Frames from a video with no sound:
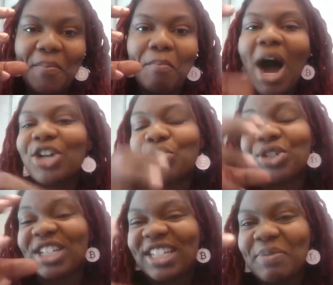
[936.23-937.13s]

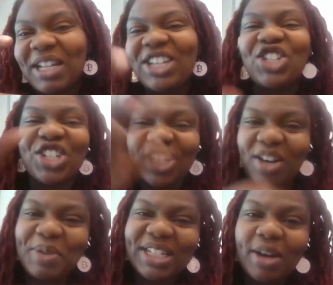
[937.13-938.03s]
modules and simulations of
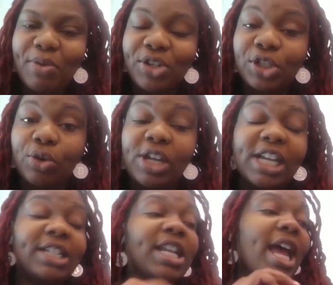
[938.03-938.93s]
dummies up on the
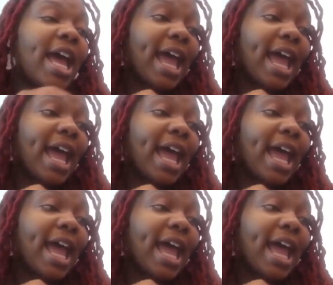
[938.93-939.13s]
screens,